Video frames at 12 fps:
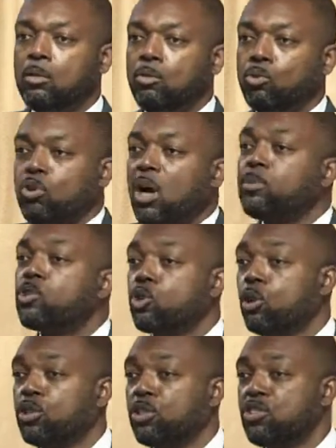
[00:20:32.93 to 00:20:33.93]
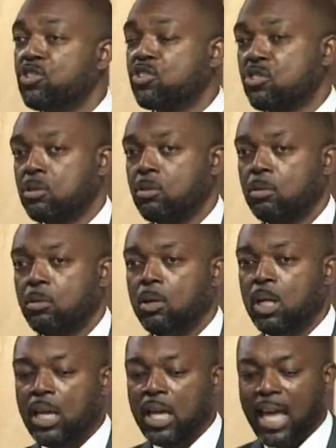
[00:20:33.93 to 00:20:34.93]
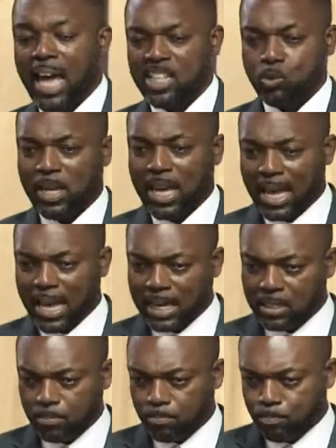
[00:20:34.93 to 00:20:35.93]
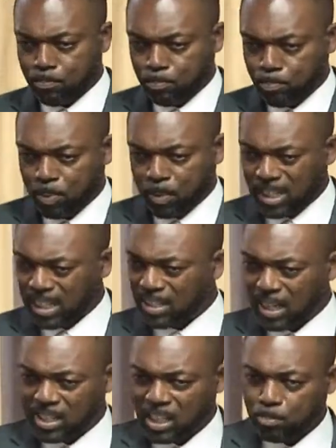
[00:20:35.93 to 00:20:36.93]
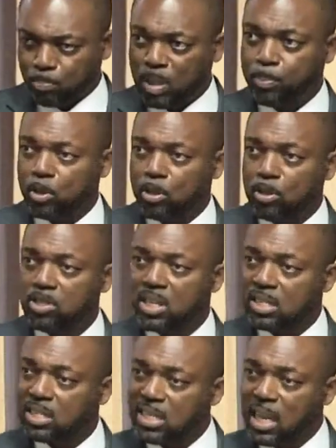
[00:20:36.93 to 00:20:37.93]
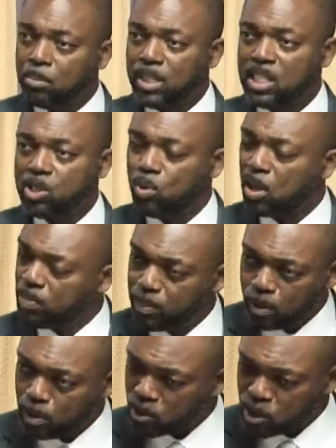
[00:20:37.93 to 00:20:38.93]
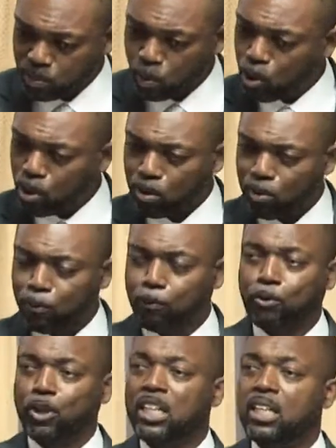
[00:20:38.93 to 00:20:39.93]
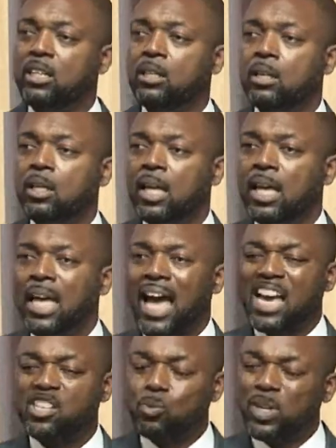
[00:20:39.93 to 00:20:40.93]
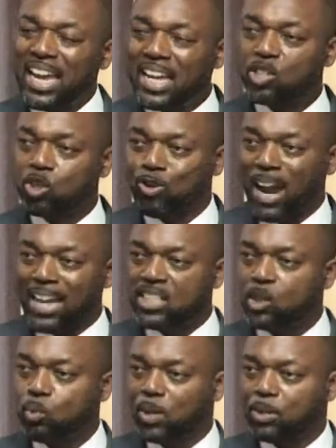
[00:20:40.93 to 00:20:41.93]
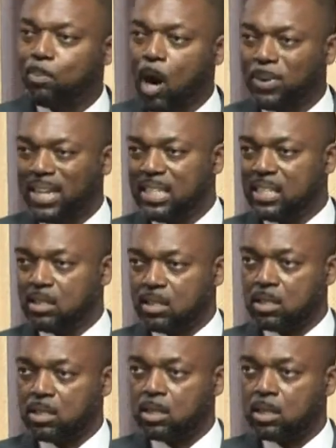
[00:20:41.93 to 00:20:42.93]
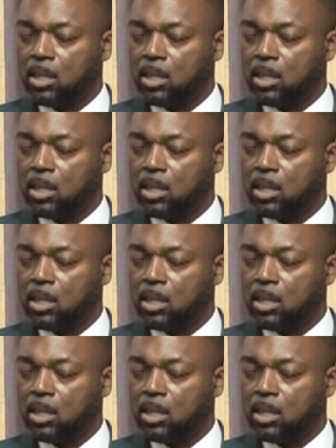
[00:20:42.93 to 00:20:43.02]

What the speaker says: rubbed shoulders, as we had conducted people's assemblies where people spoke freely, as we interacted with Barbadians,